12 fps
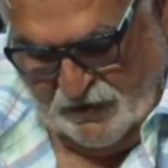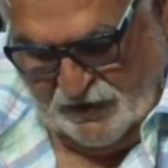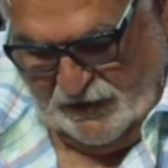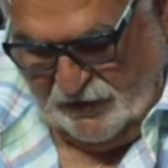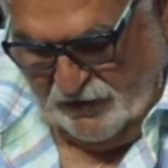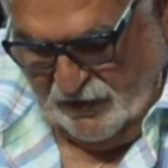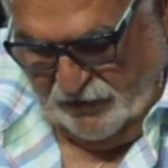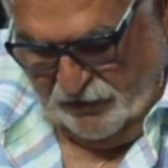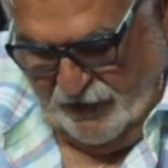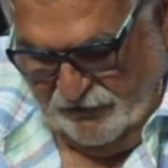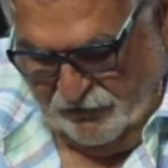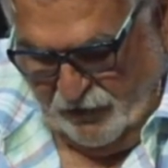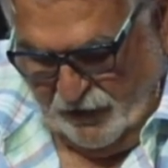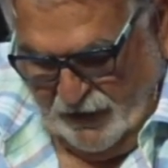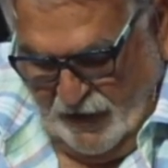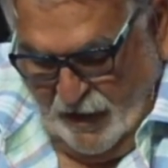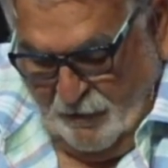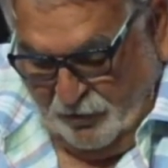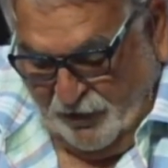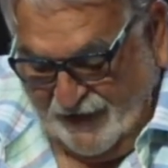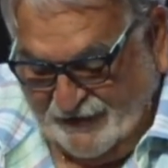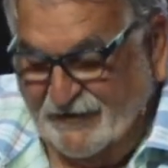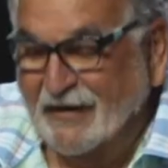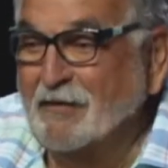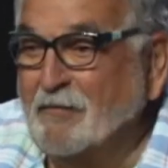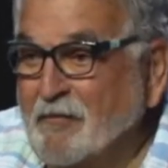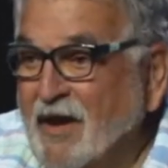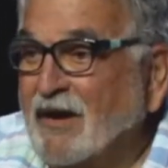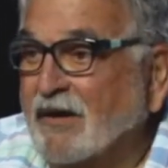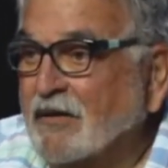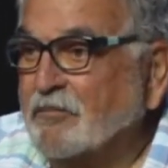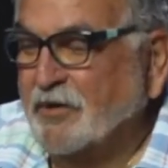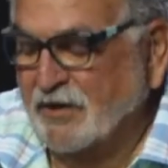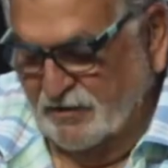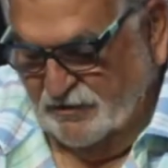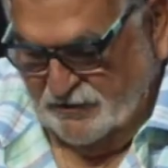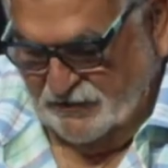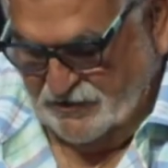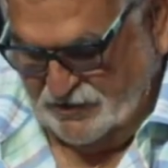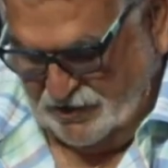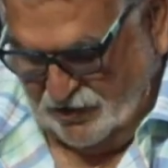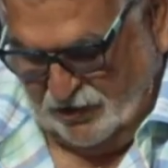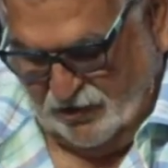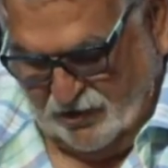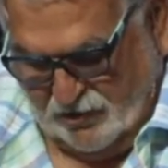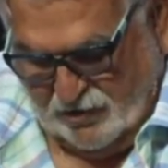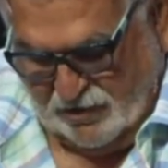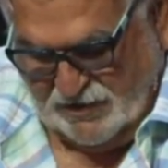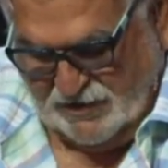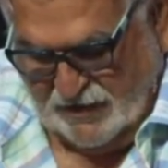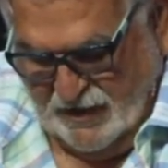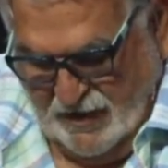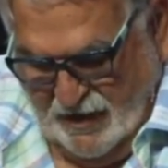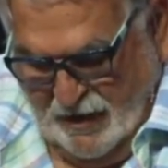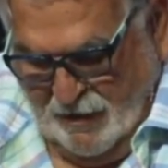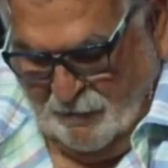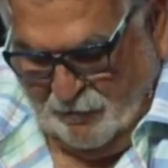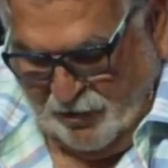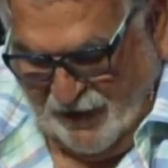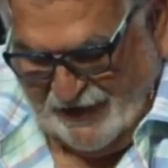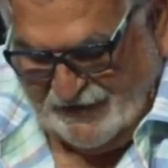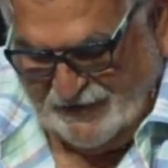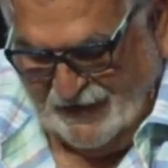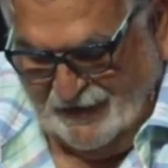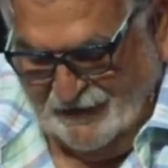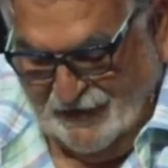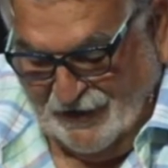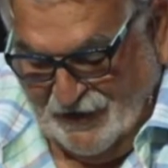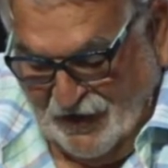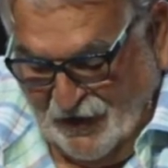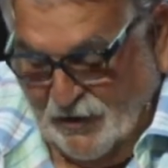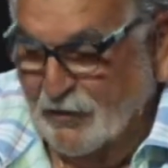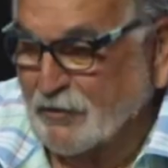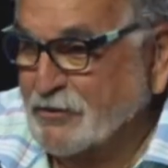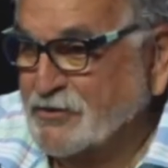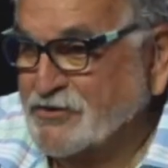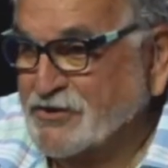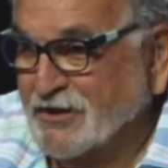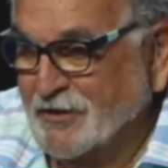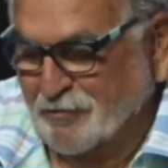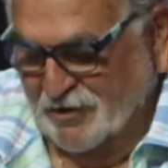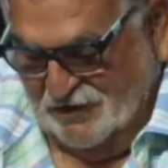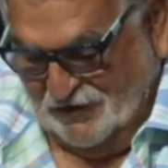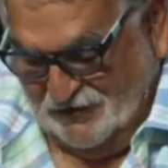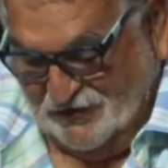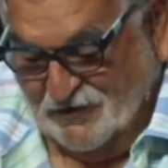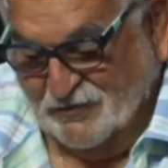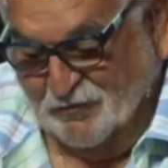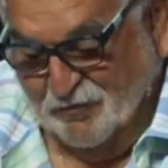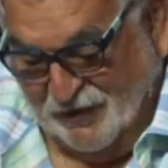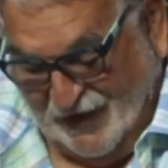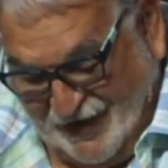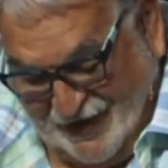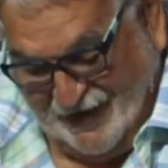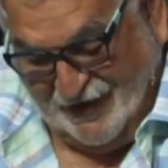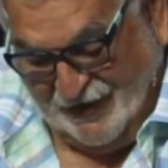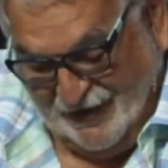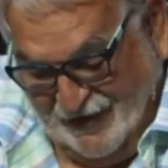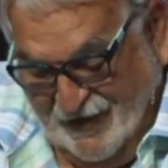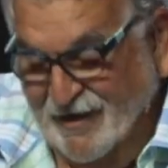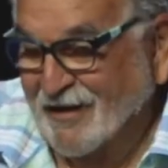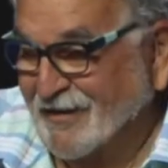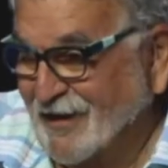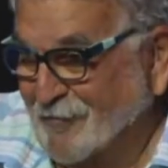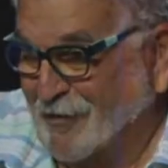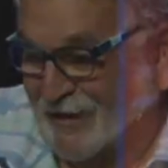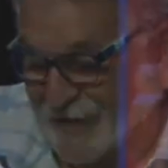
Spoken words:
30:33, for pressing milk produces curds, pressing the nose produces blood. Think